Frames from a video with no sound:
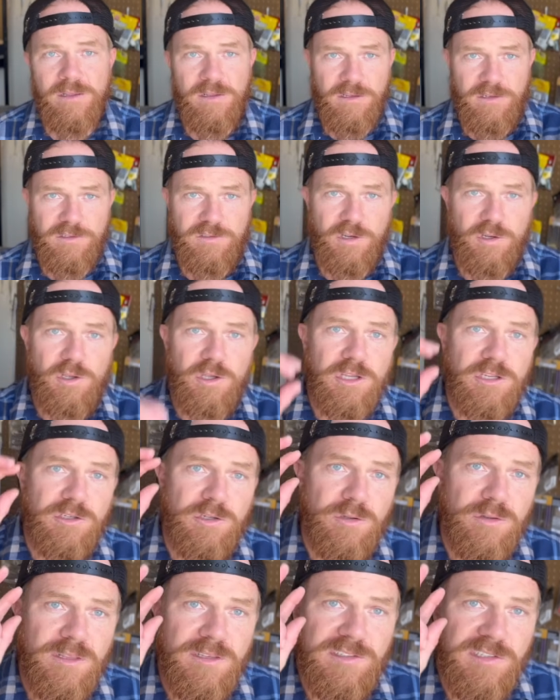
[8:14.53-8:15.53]
So you can
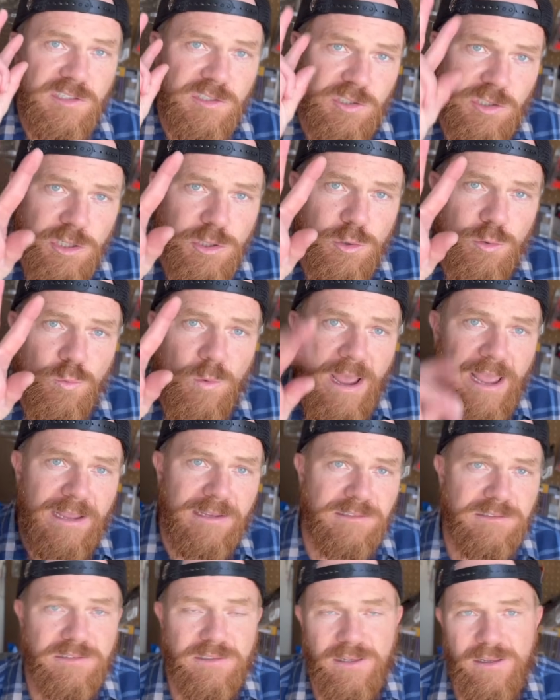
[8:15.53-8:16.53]
do this in 2
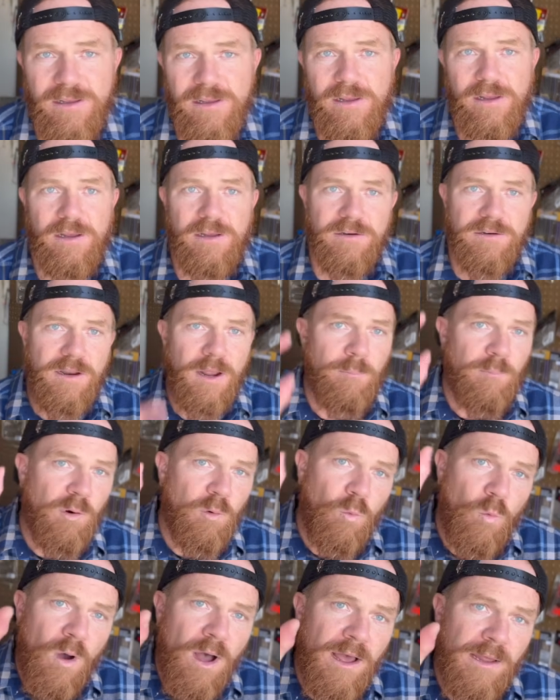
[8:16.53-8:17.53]
ways.
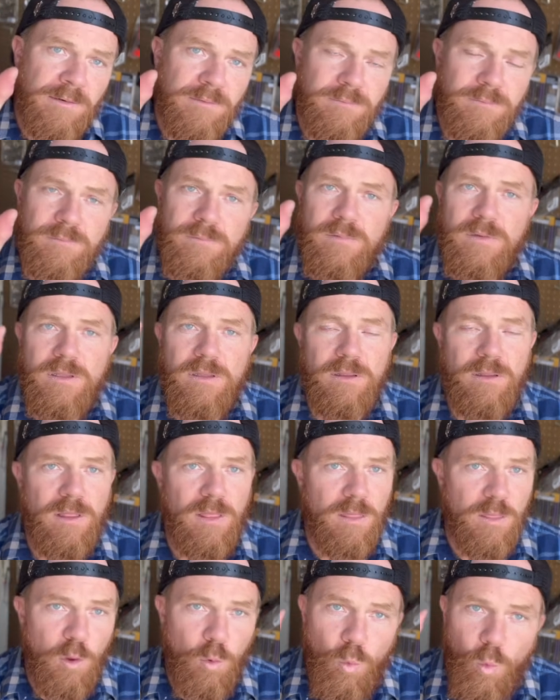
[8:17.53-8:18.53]
Number 1,
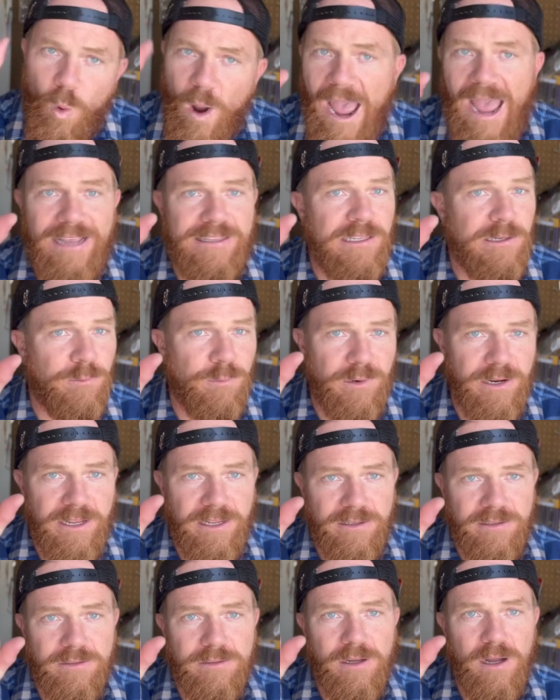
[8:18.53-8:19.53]
the wacky
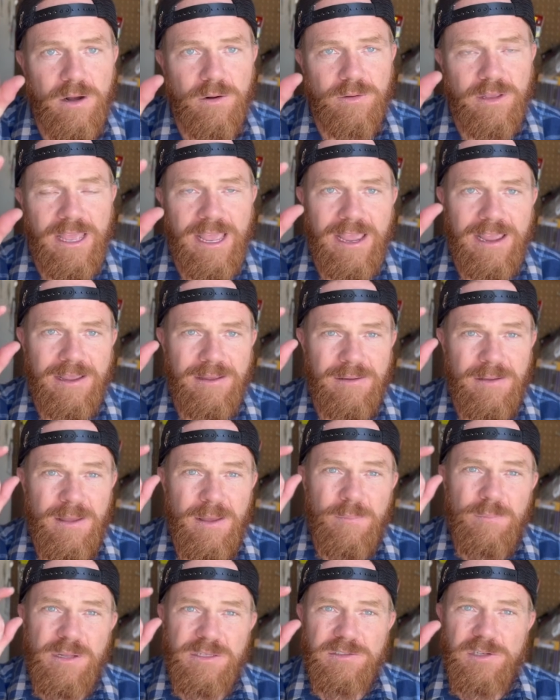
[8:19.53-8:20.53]
rig, okay?
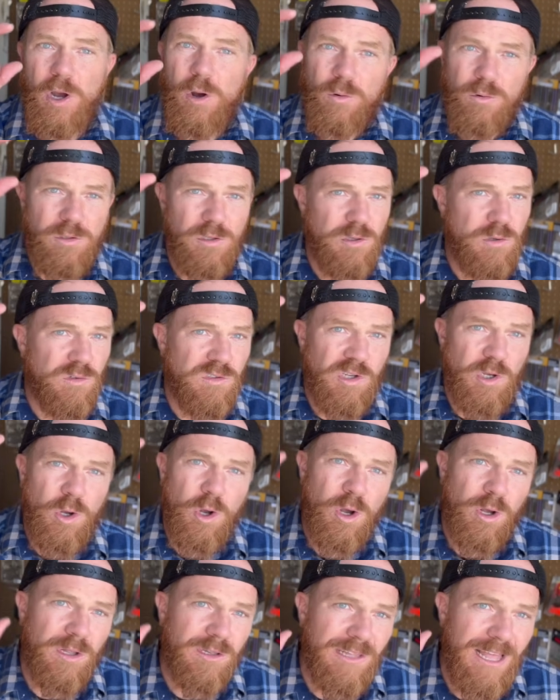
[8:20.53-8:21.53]
But don't use a
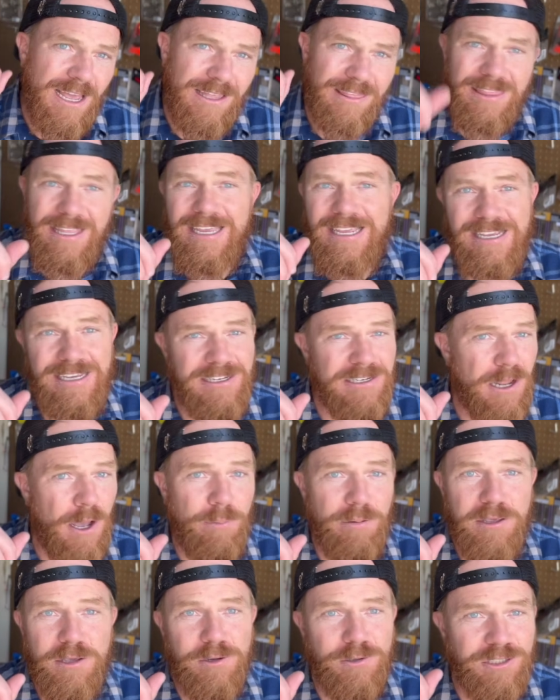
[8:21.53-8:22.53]
hook like the
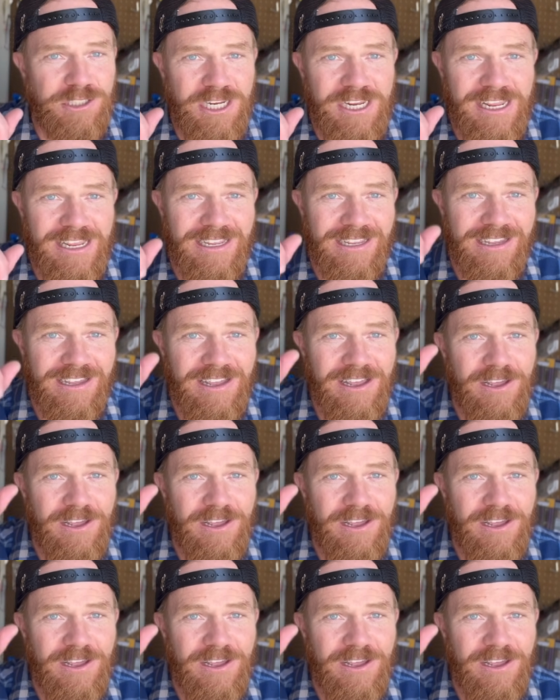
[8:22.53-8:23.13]
EWG.